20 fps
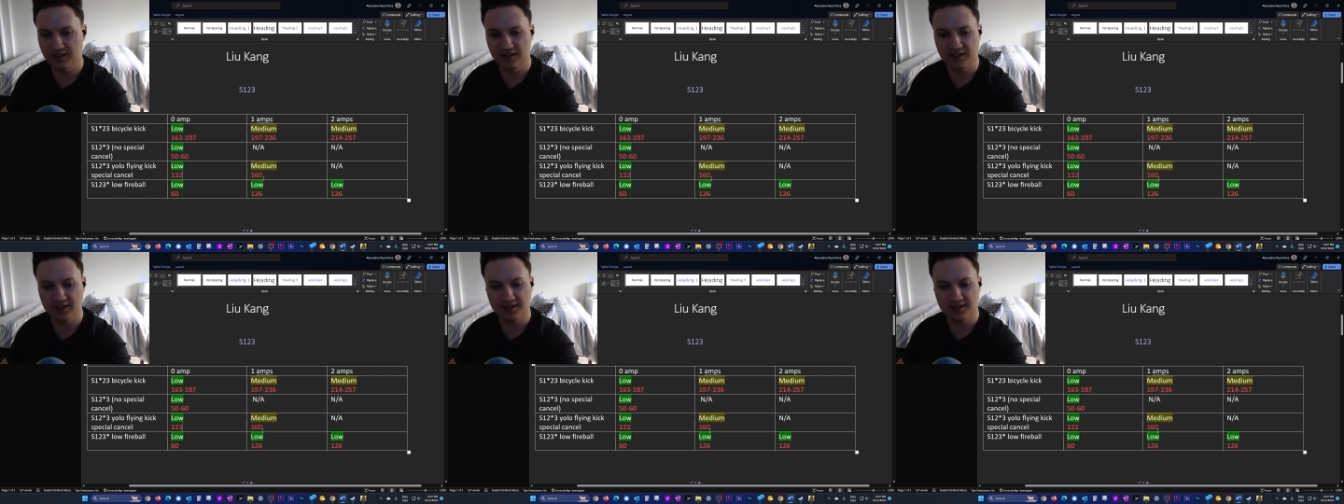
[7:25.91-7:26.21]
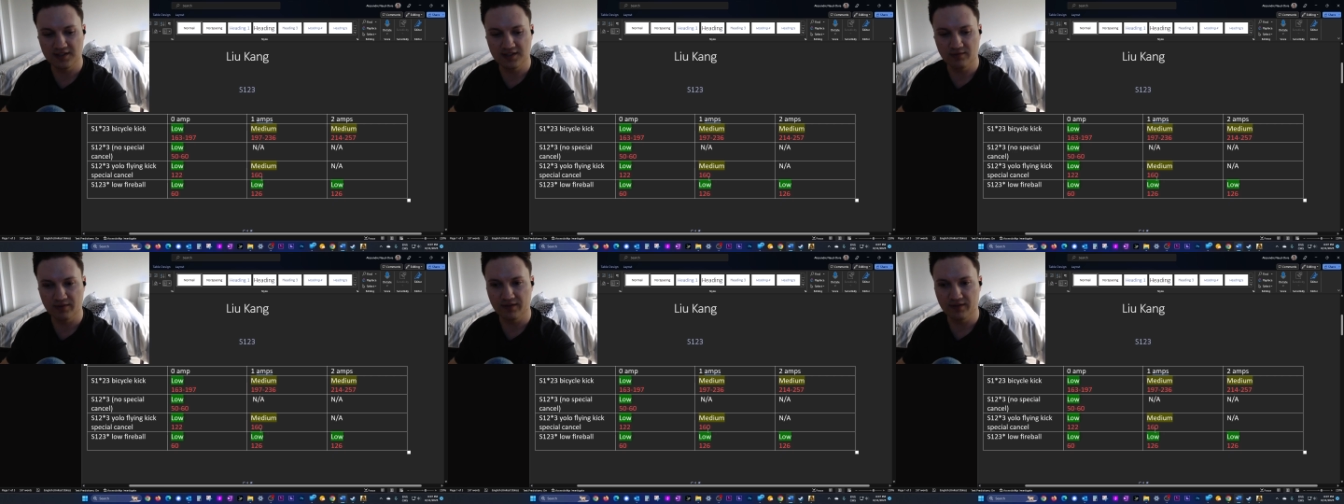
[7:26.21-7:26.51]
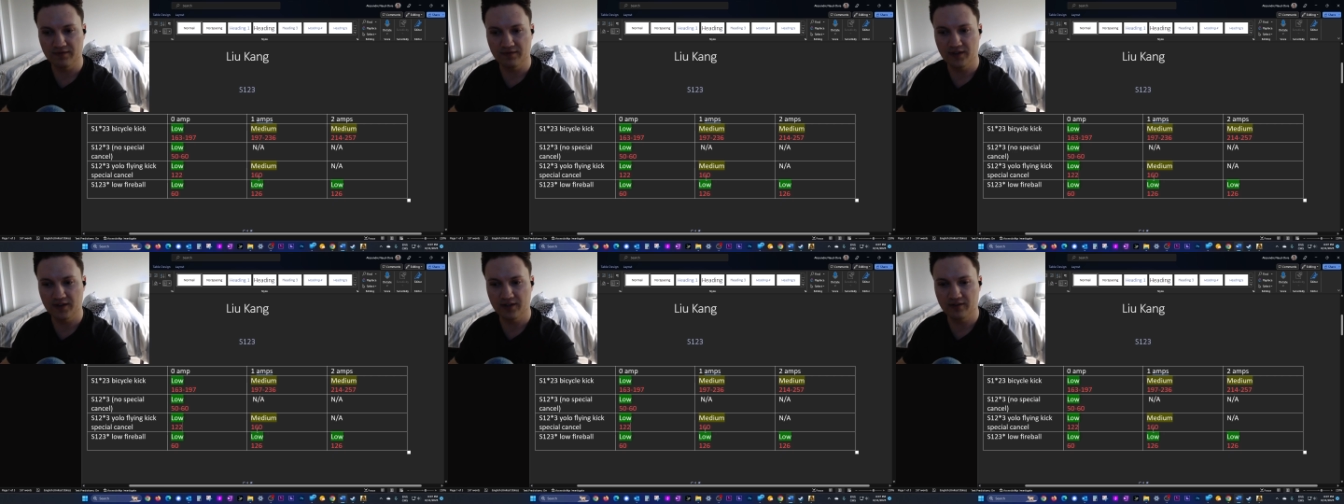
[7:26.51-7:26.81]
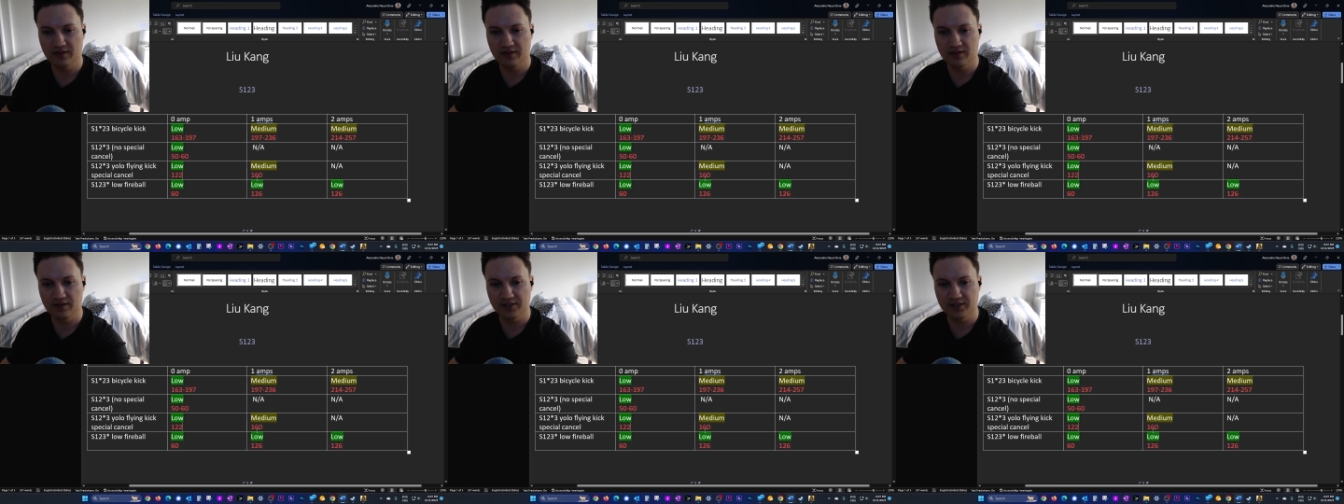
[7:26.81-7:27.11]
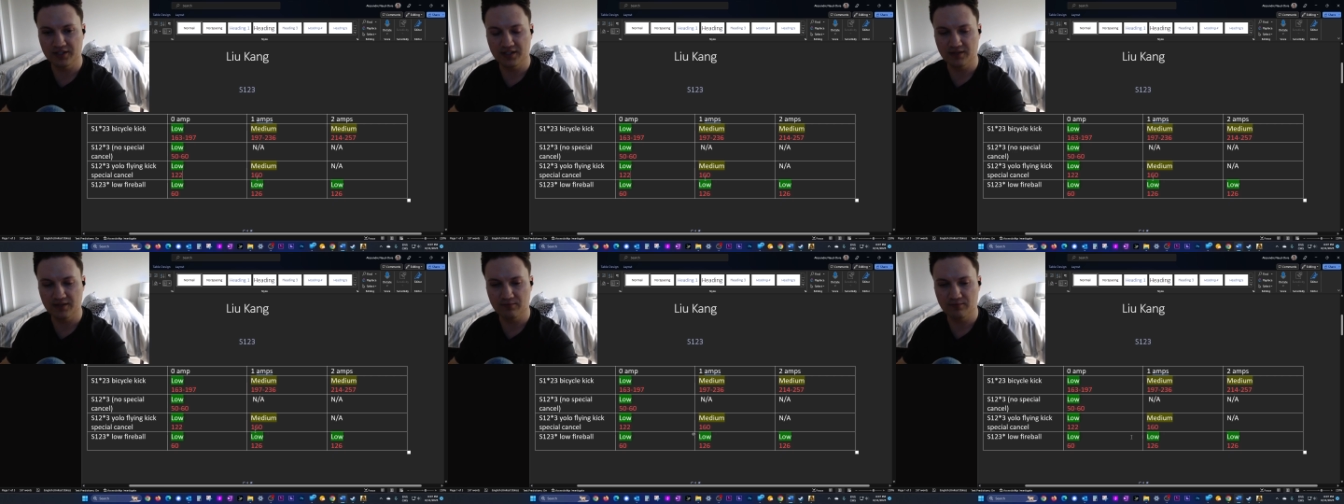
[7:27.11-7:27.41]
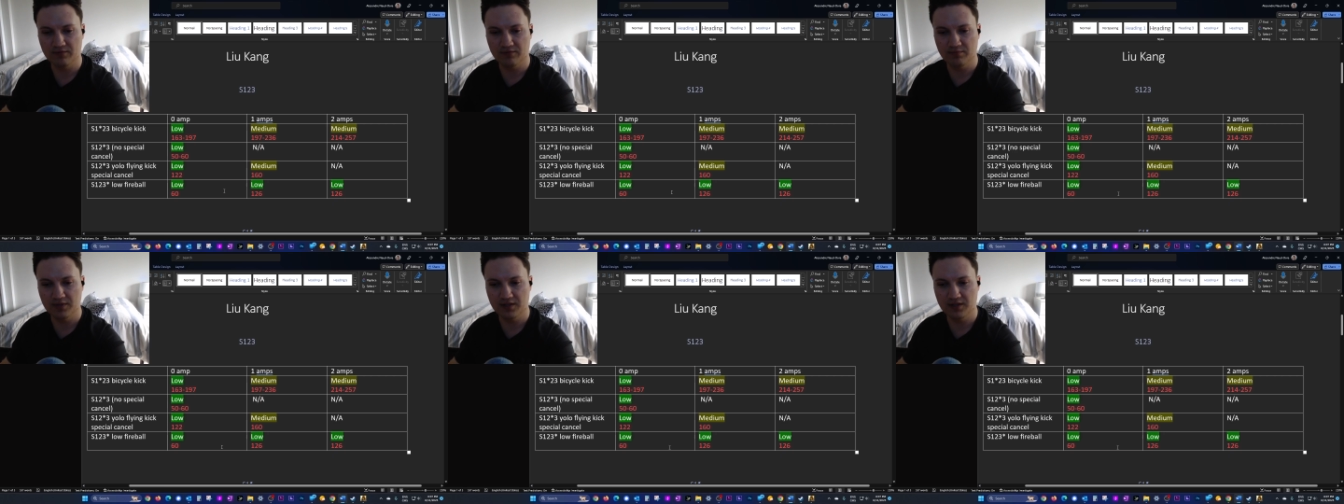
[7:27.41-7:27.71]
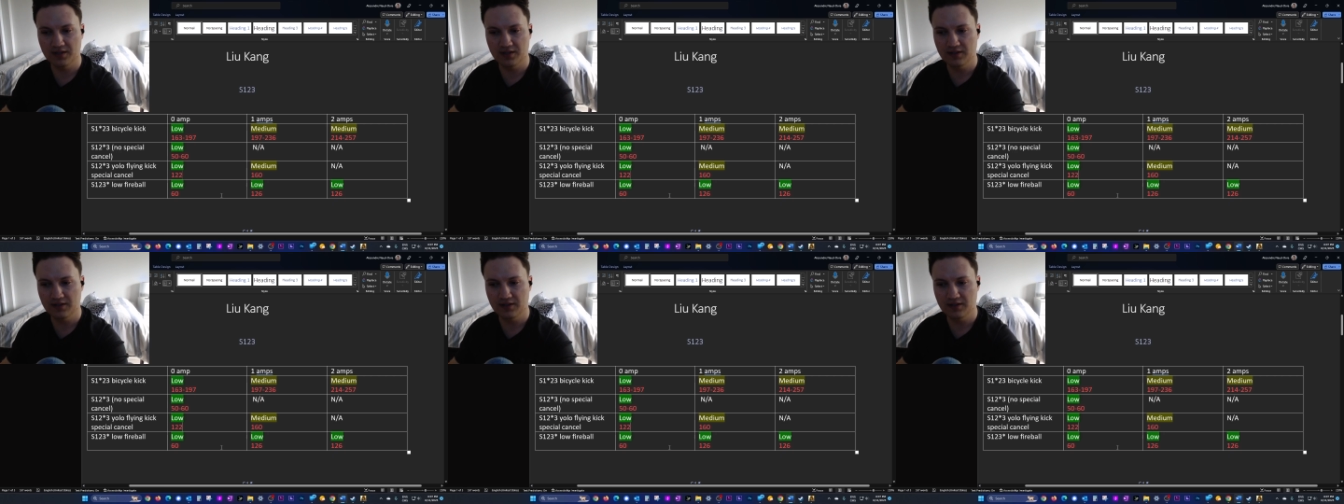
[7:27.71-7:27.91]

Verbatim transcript: Let's see with a fire how much that would be.